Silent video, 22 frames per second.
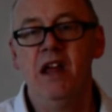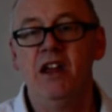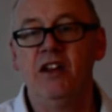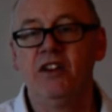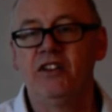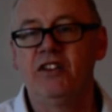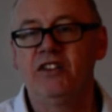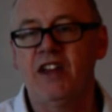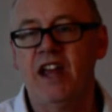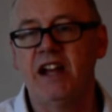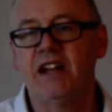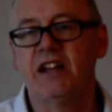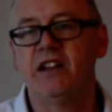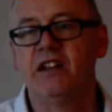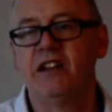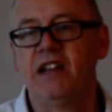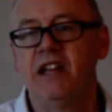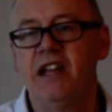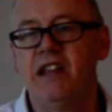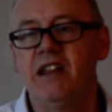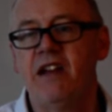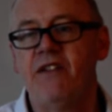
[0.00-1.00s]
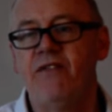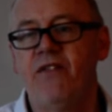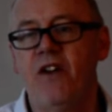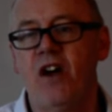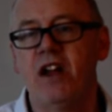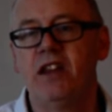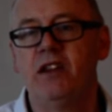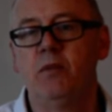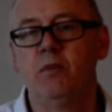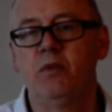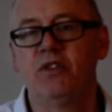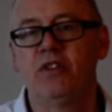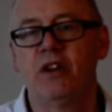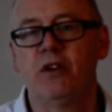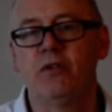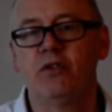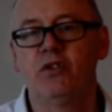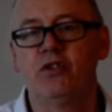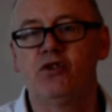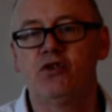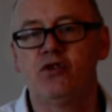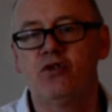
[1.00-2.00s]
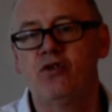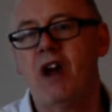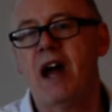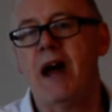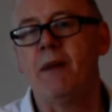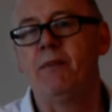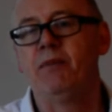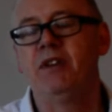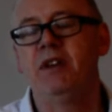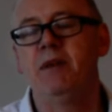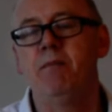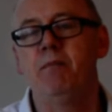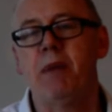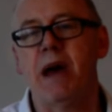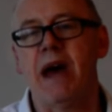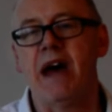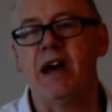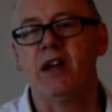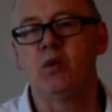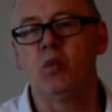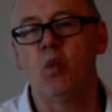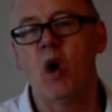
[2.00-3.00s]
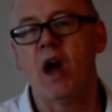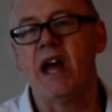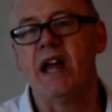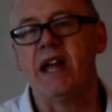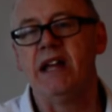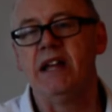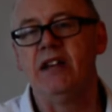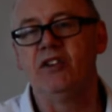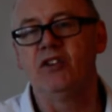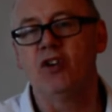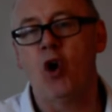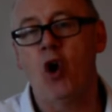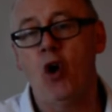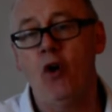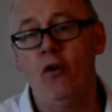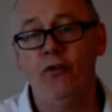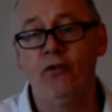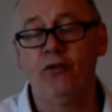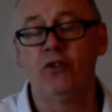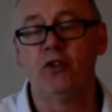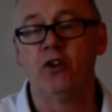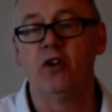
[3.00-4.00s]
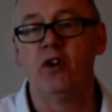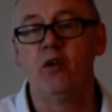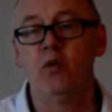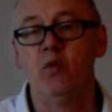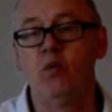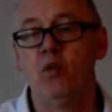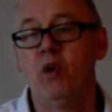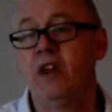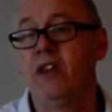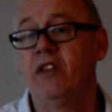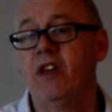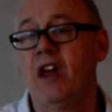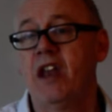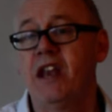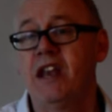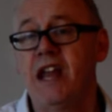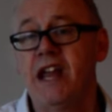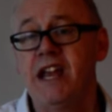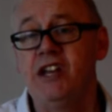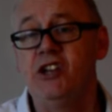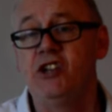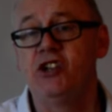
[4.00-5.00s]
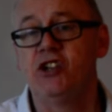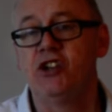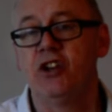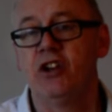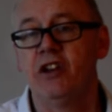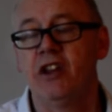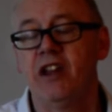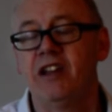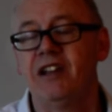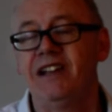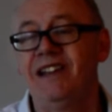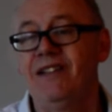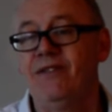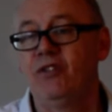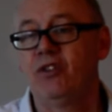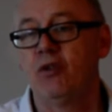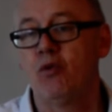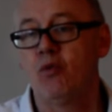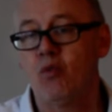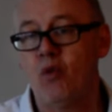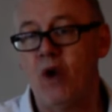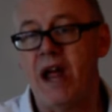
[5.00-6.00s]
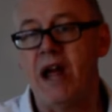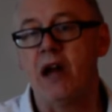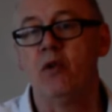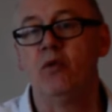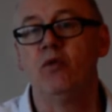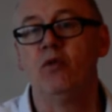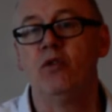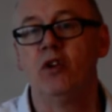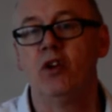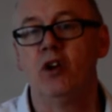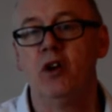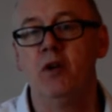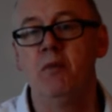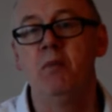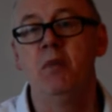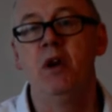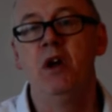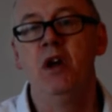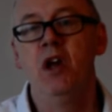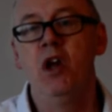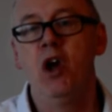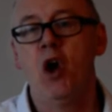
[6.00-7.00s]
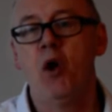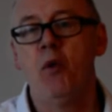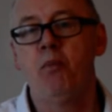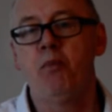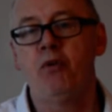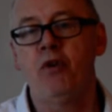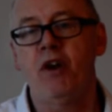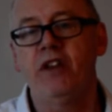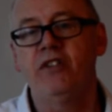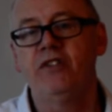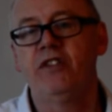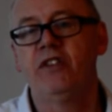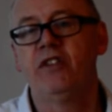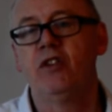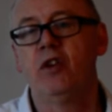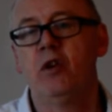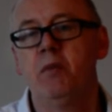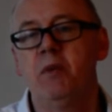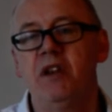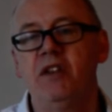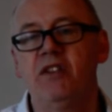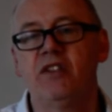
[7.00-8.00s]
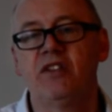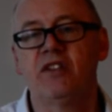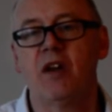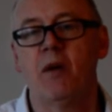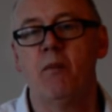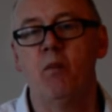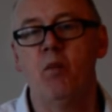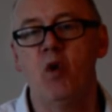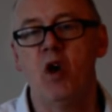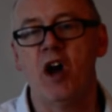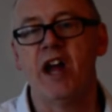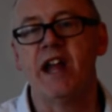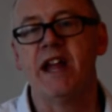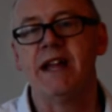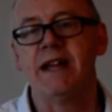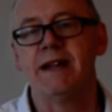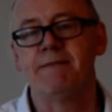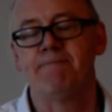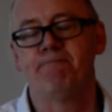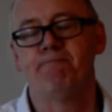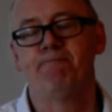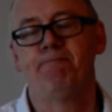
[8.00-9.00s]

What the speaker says: Secondly, they find themselves trapped in bad ways, often with a nation that lives around them, oppressing them in some way.